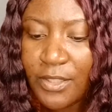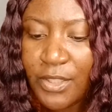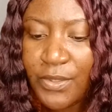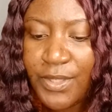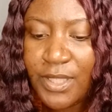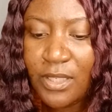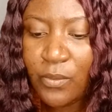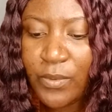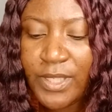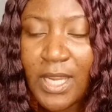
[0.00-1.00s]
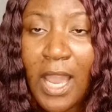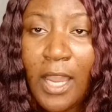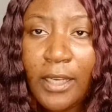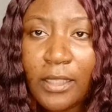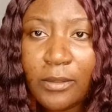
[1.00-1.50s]
to see which
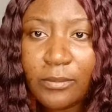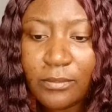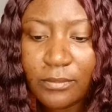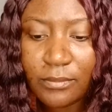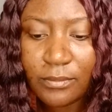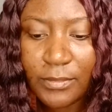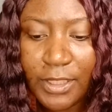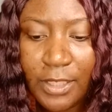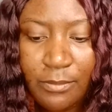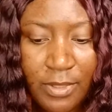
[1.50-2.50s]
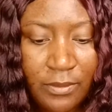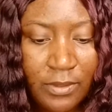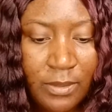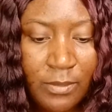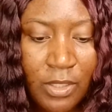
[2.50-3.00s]
item can be
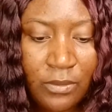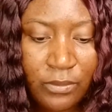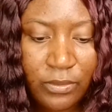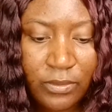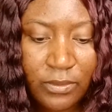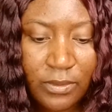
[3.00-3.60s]
removed